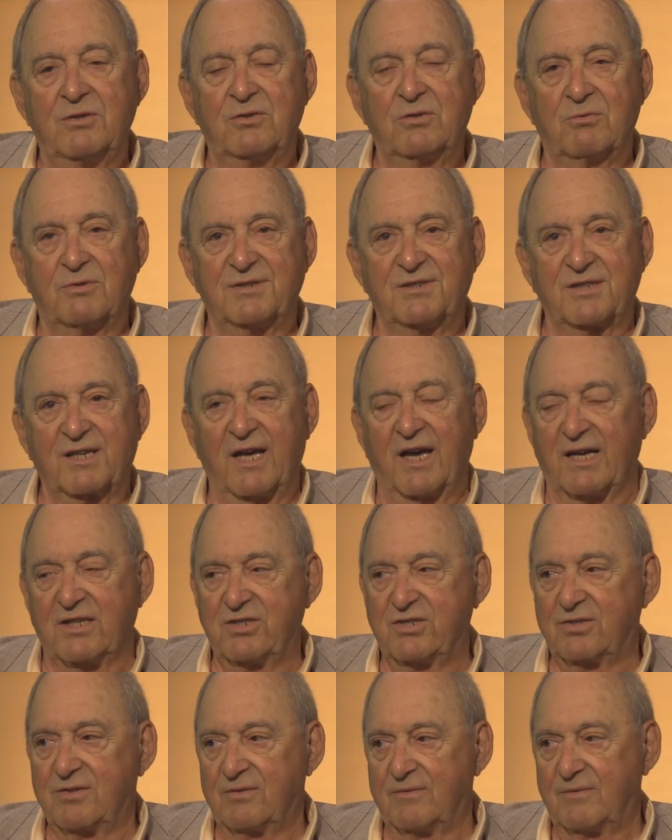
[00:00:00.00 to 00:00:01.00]
you do a
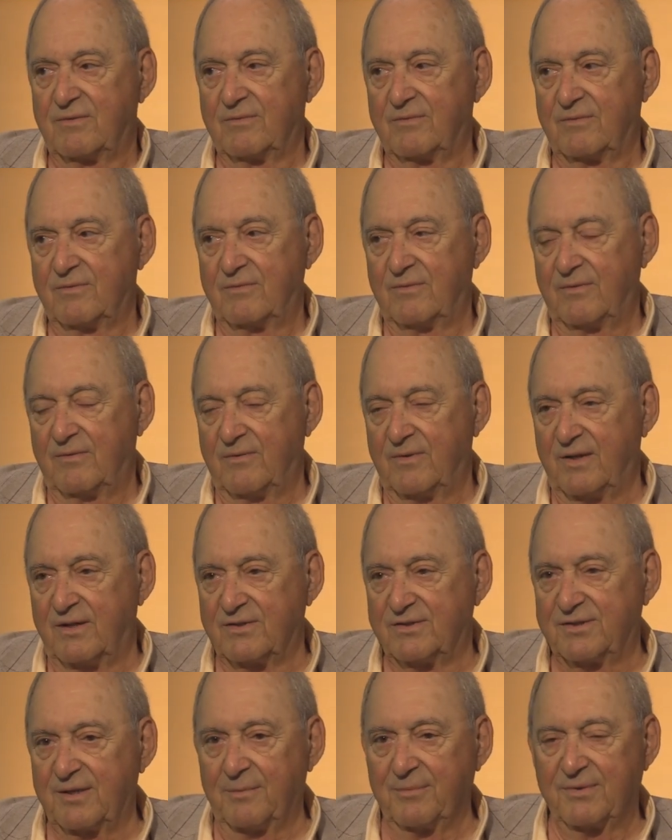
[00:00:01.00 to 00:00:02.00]
sketch. Yeah.
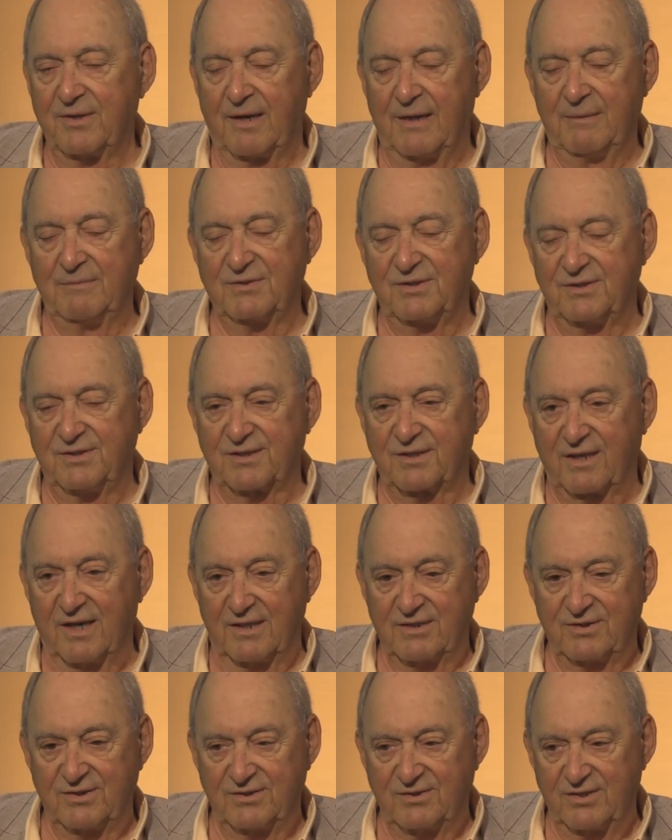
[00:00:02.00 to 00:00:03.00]
And sometimes the
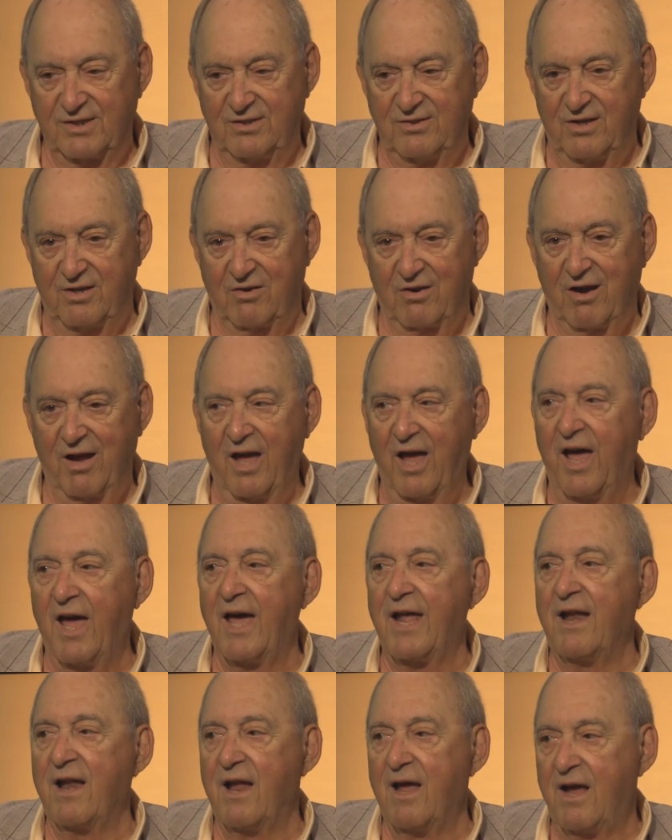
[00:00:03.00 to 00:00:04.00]
sketch is in your
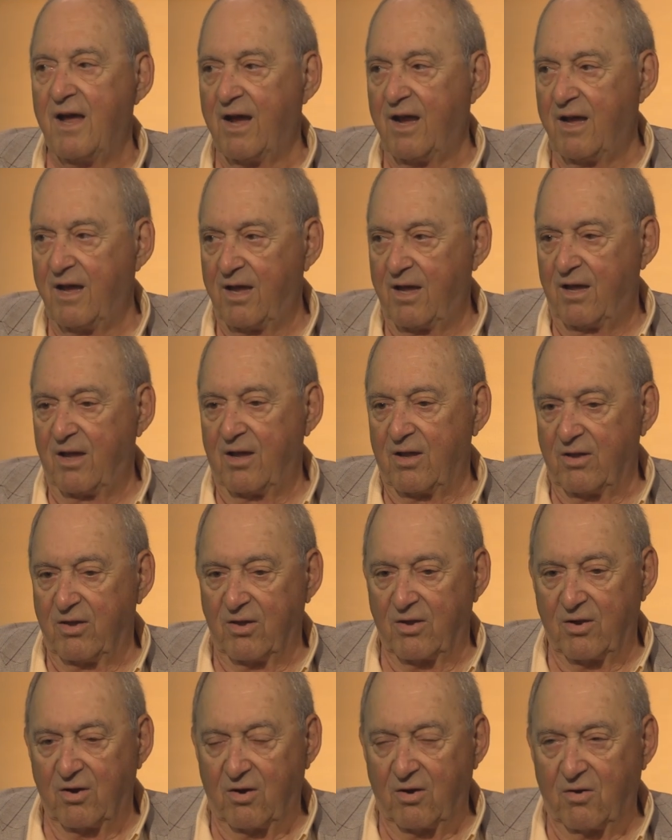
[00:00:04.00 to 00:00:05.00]
head,
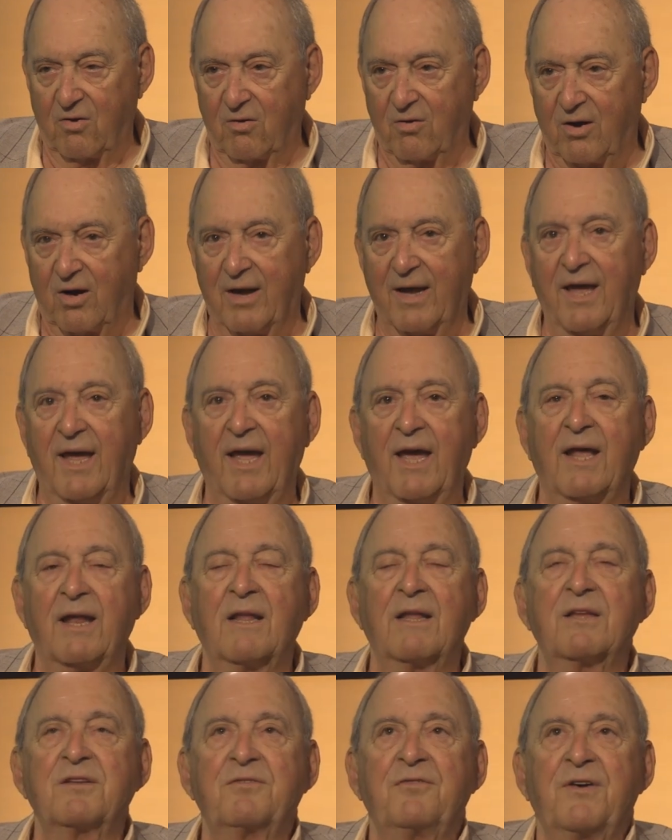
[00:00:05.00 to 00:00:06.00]
you know. And
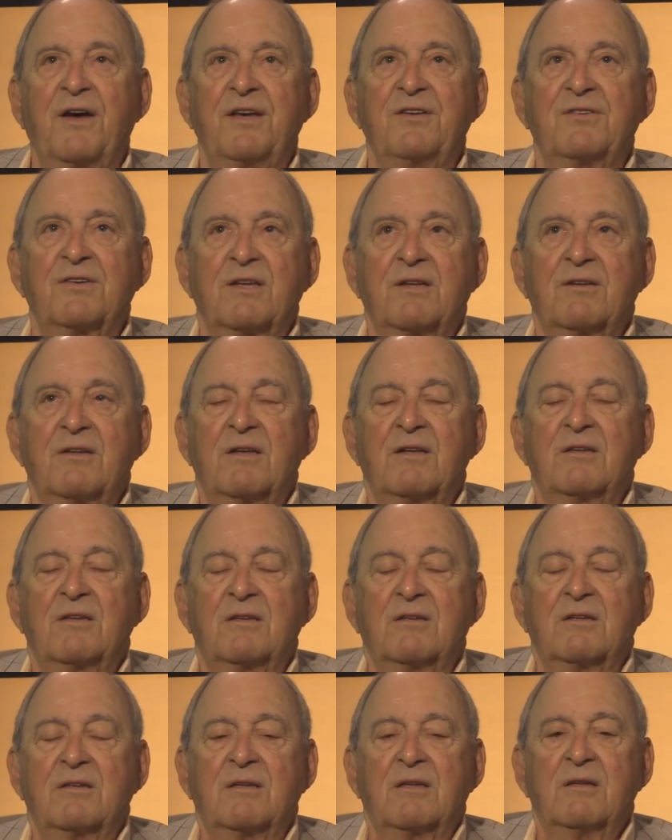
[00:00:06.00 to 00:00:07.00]
let's face it,
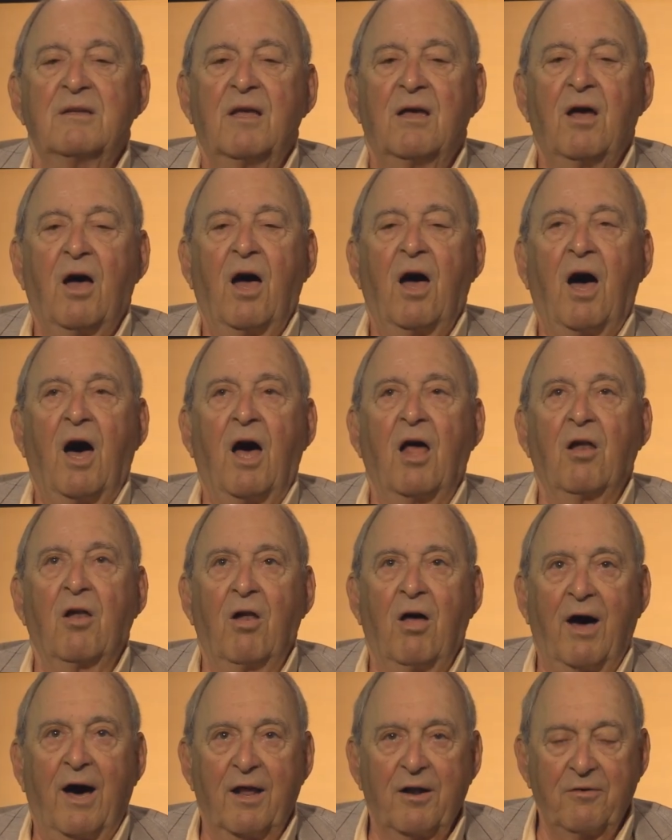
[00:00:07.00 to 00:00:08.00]
a
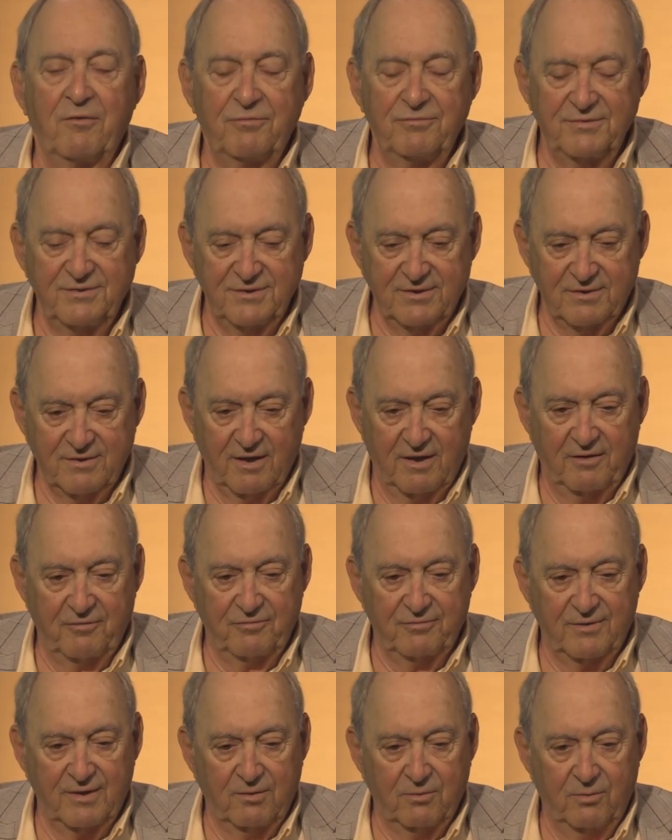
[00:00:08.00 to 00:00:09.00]
lot of
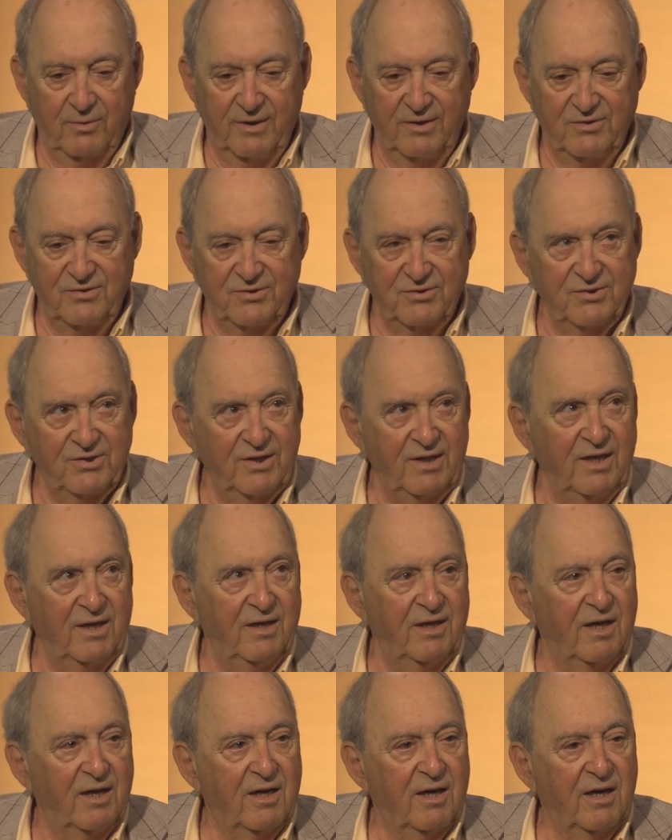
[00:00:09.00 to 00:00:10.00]
stuff that we
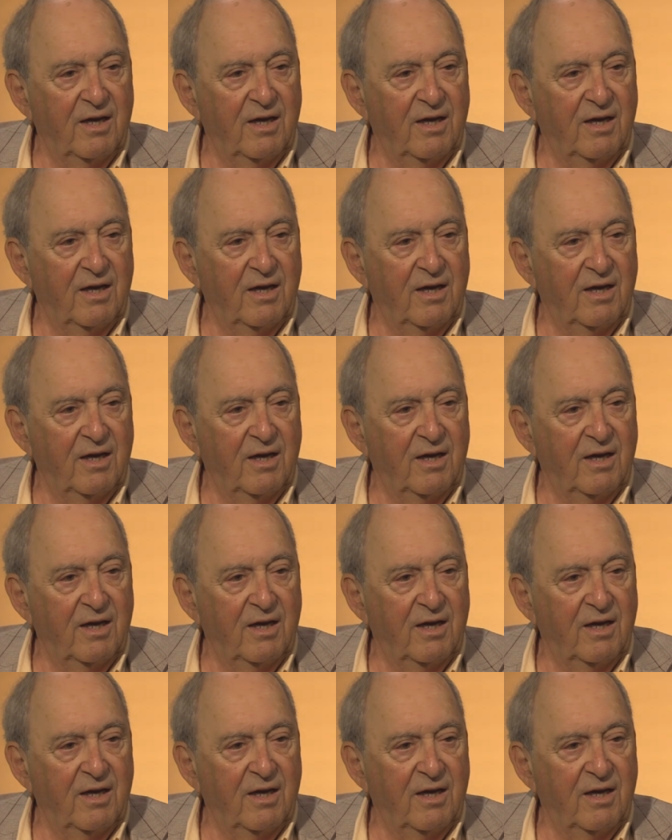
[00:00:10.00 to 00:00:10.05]
see